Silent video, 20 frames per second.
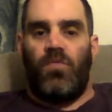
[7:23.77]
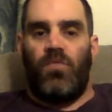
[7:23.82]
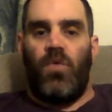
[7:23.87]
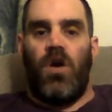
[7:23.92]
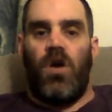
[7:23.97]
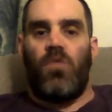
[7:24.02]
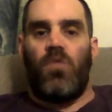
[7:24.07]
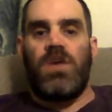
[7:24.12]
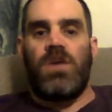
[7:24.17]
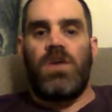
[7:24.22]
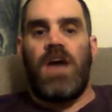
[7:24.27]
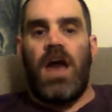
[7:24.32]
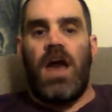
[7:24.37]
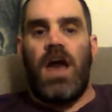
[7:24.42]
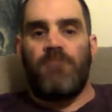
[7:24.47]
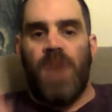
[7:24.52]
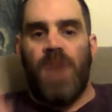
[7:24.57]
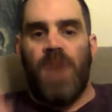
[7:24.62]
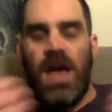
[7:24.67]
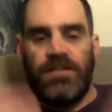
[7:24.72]
where we
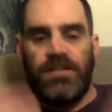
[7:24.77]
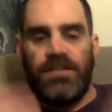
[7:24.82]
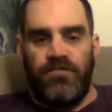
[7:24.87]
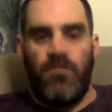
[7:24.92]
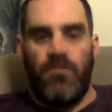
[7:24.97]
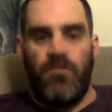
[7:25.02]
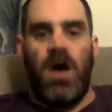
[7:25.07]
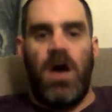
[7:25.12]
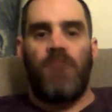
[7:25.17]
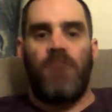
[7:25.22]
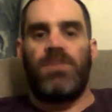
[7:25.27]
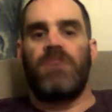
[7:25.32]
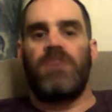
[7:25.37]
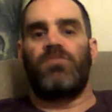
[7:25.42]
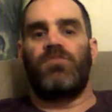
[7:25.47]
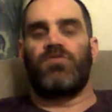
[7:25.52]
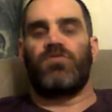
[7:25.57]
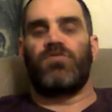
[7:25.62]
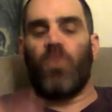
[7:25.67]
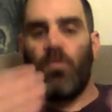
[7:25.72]
got massive amount of
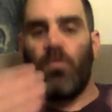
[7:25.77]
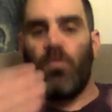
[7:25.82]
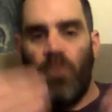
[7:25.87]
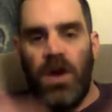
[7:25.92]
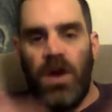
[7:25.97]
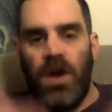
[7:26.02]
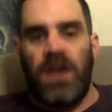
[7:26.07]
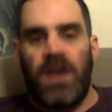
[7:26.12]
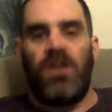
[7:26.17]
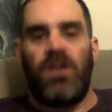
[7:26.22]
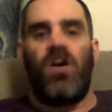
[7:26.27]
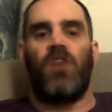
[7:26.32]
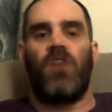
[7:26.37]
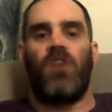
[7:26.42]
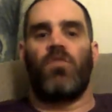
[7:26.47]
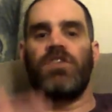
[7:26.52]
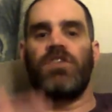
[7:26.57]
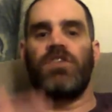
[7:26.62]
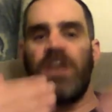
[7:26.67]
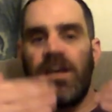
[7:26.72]
people we're bringing
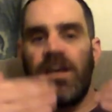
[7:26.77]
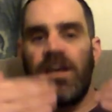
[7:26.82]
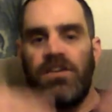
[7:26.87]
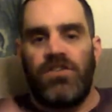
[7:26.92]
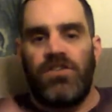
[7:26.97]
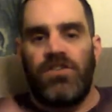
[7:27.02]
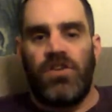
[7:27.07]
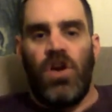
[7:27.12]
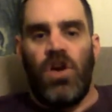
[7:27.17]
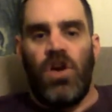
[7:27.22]
on. We're doing